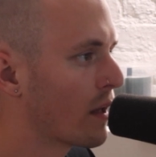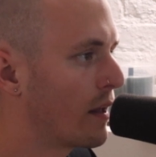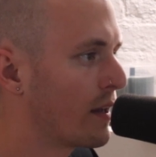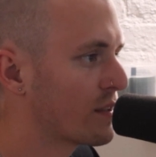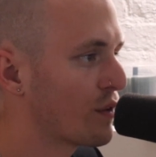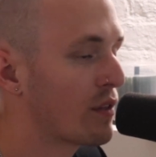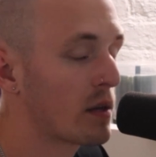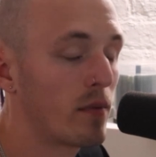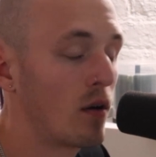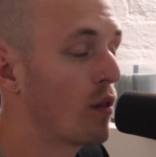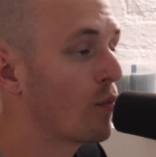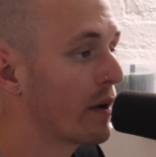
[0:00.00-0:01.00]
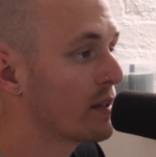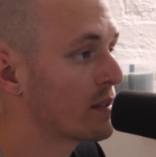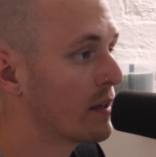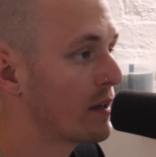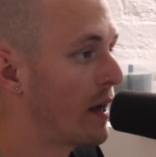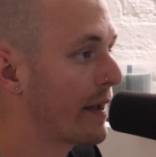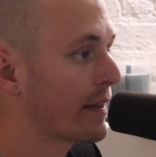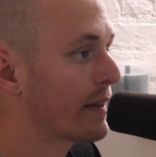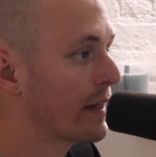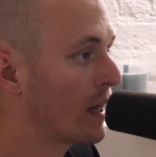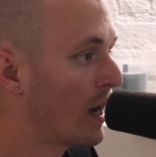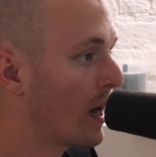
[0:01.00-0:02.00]
And I still think about all the ways that I can
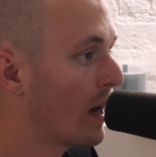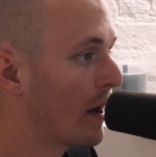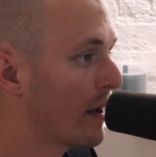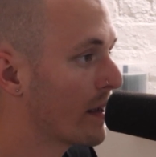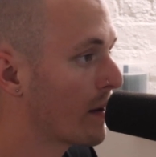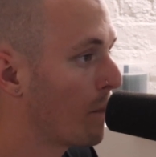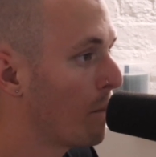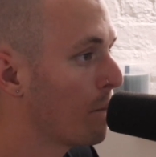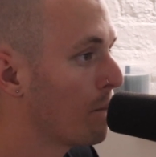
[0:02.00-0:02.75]
get high."